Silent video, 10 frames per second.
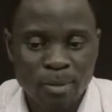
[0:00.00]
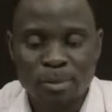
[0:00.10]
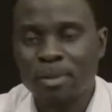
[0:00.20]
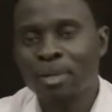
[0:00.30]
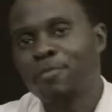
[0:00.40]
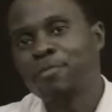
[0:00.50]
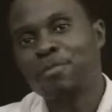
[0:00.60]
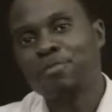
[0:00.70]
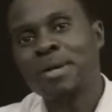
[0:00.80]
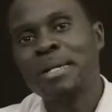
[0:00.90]
You see, if
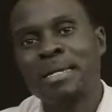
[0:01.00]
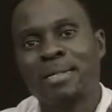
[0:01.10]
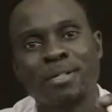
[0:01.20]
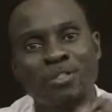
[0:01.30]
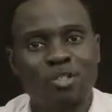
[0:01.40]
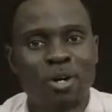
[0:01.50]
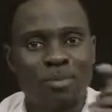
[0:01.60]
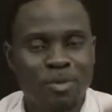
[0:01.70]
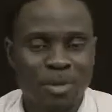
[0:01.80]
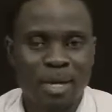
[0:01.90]
you're already in the
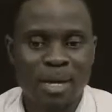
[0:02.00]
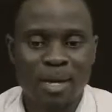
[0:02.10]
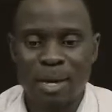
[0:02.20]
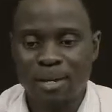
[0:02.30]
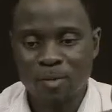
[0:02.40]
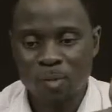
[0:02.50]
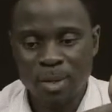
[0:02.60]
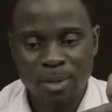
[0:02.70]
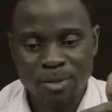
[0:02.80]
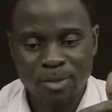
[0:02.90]
job today and you
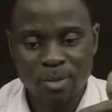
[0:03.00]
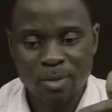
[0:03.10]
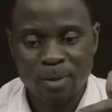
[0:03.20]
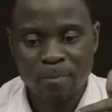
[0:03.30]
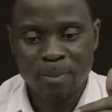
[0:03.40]
wanted to